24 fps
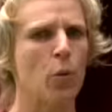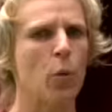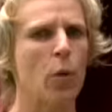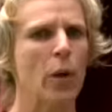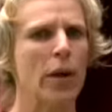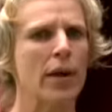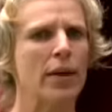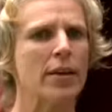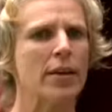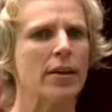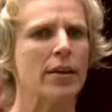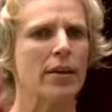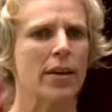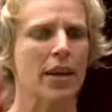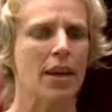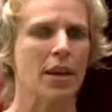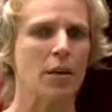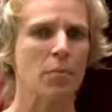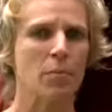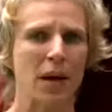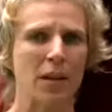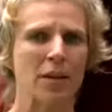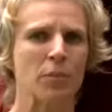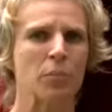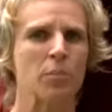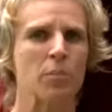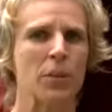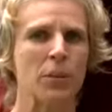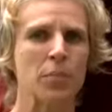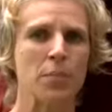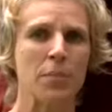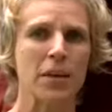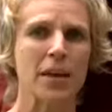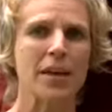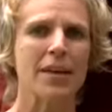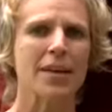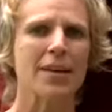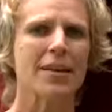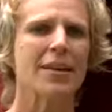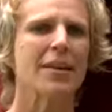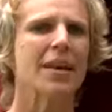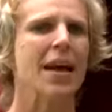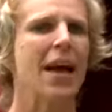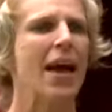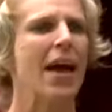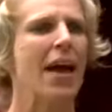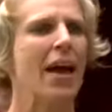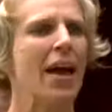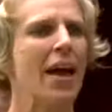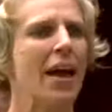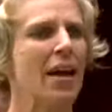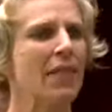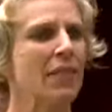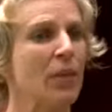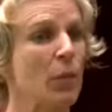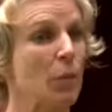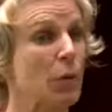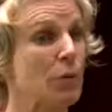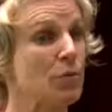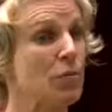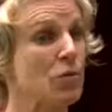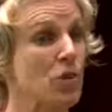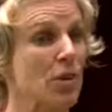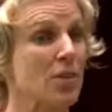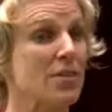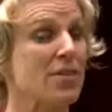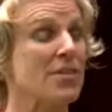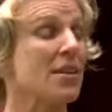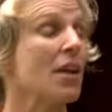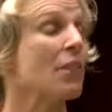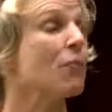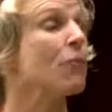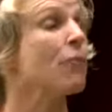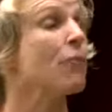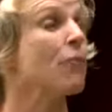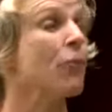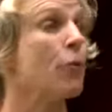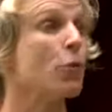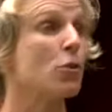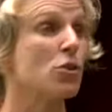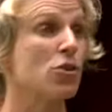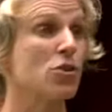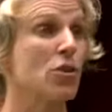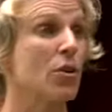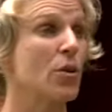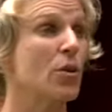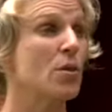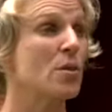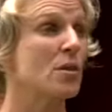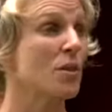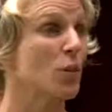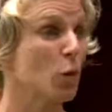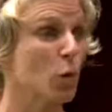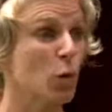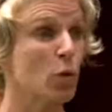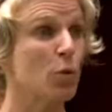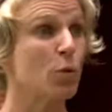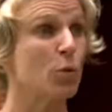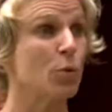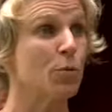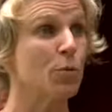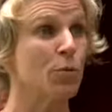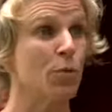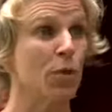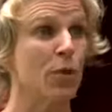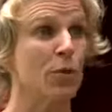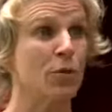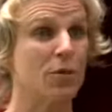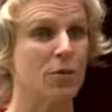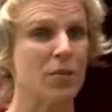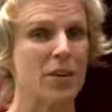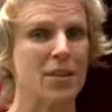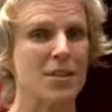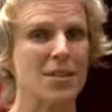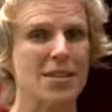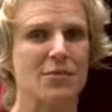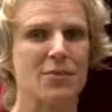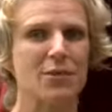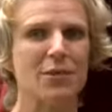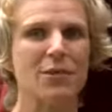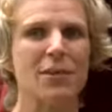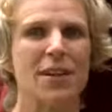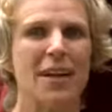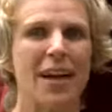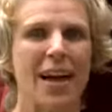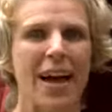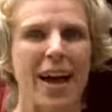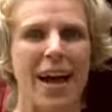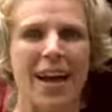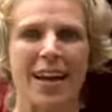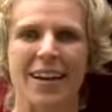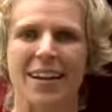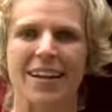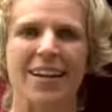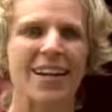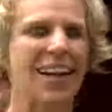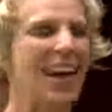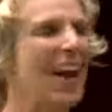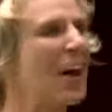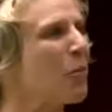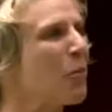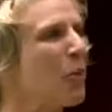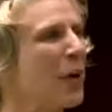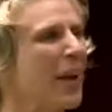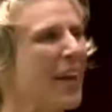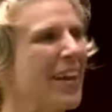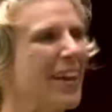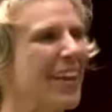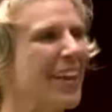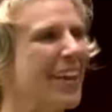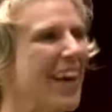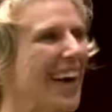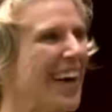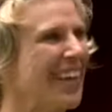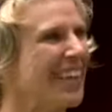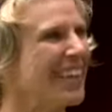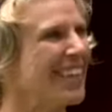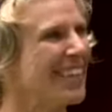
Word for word: a week in Mullumbimby, and then we've just done four shows at the Woodford Folk Festival, and now we're here.